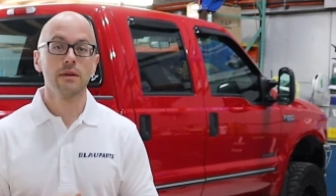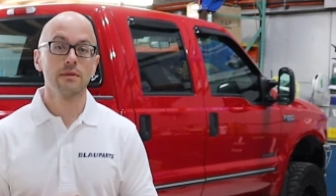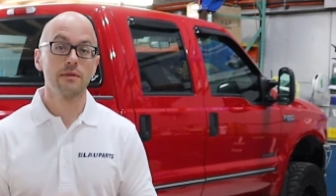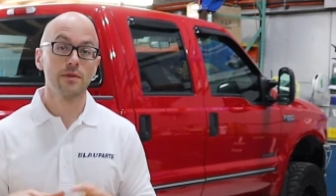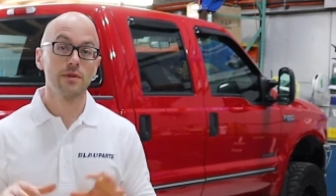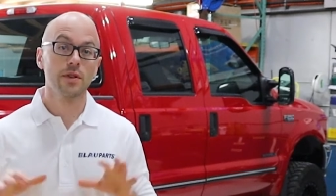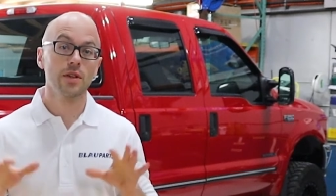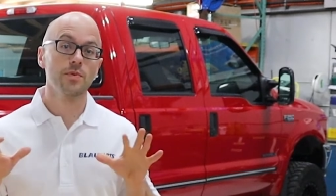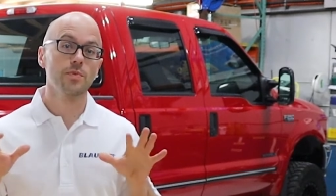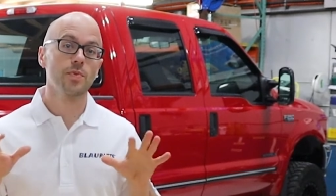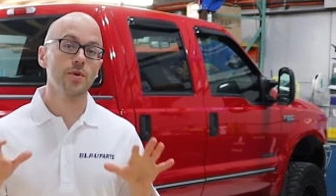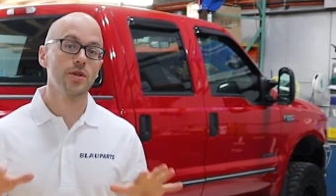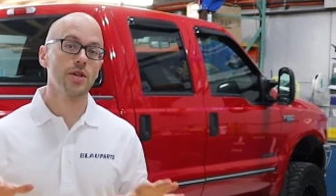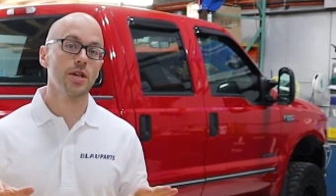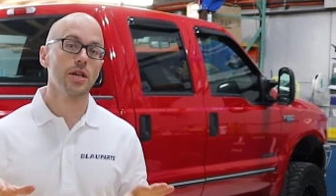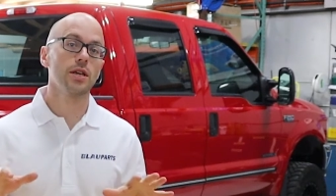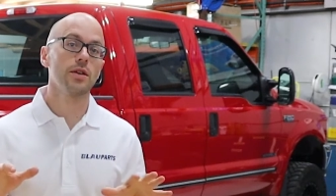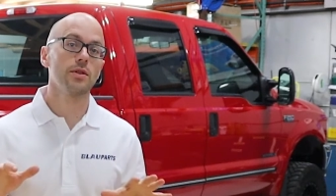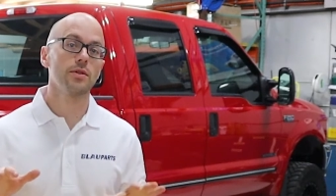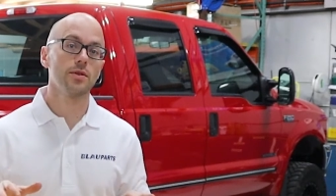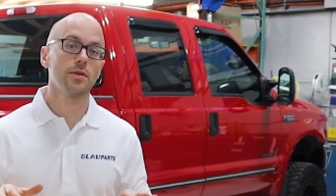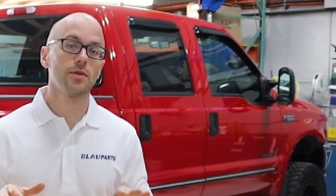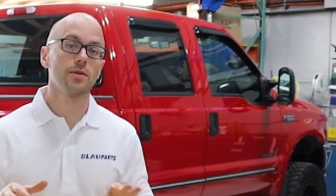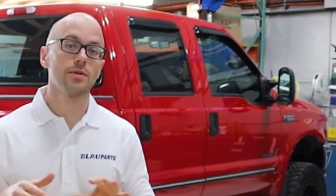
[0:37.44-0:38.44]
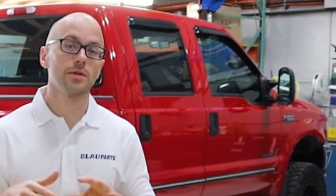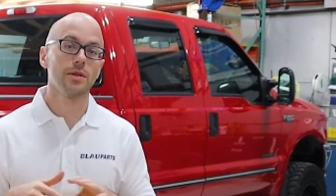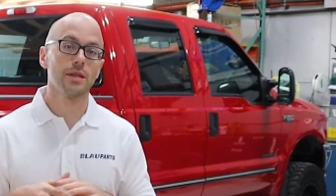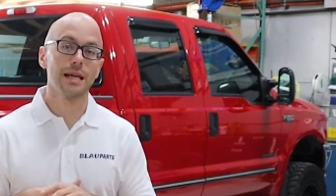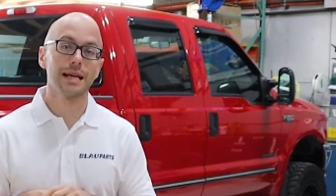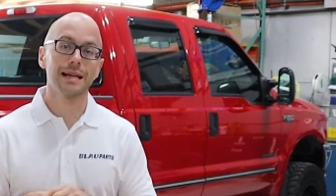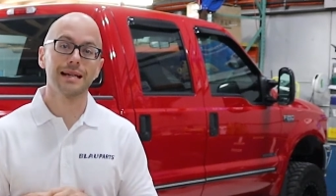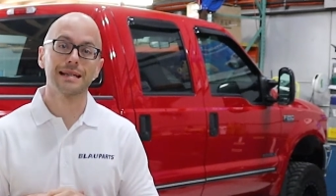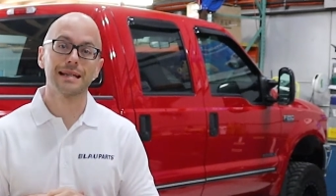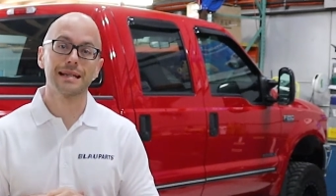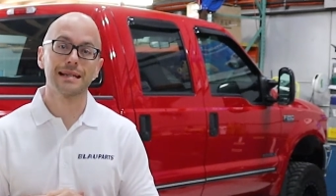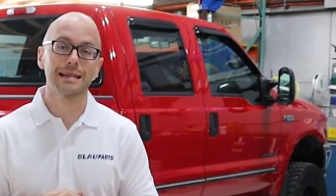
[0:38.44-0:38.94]
for this particular
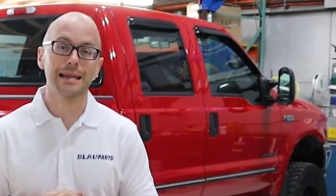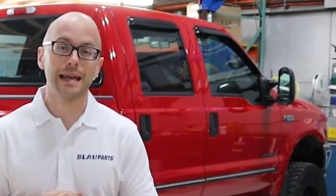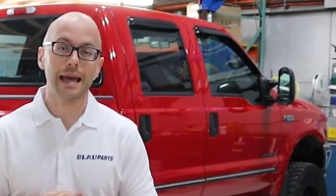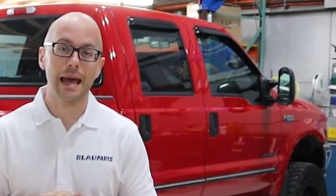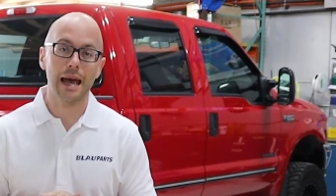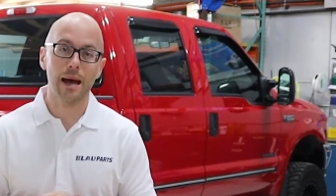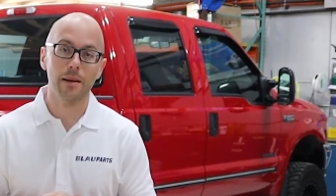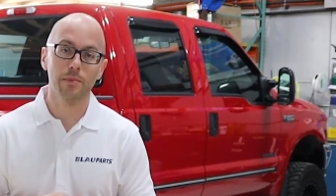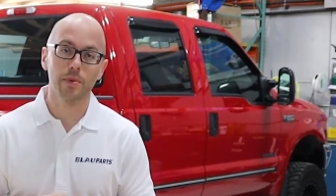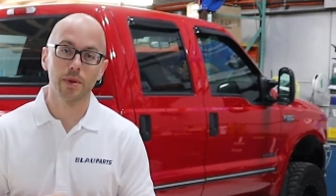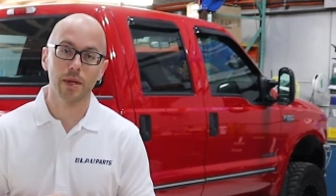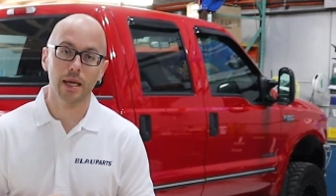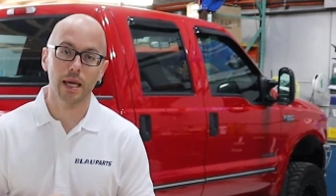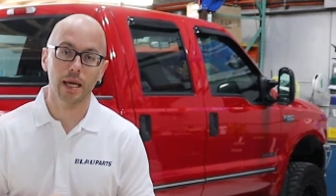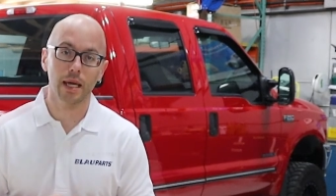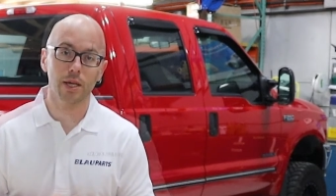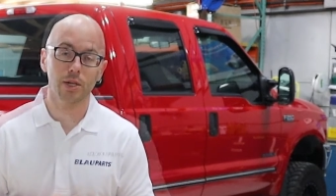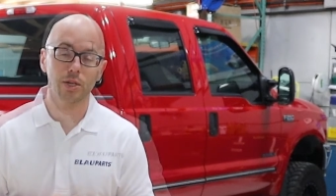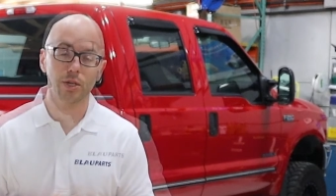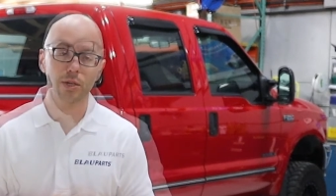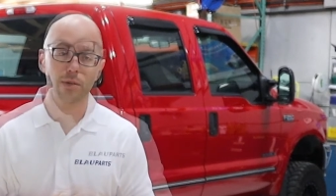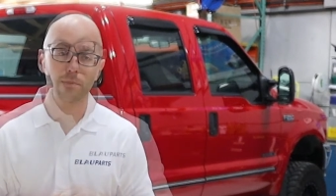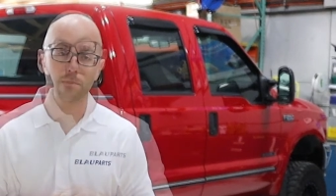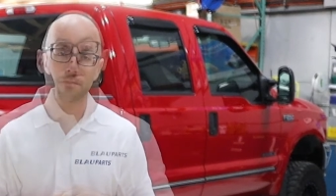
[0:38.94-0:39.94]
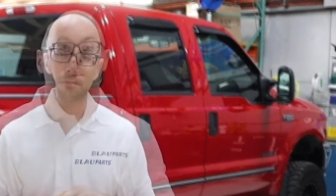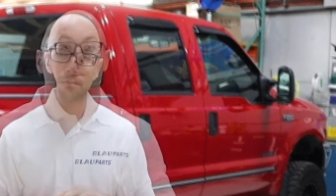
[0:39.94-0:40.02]
Lexus application.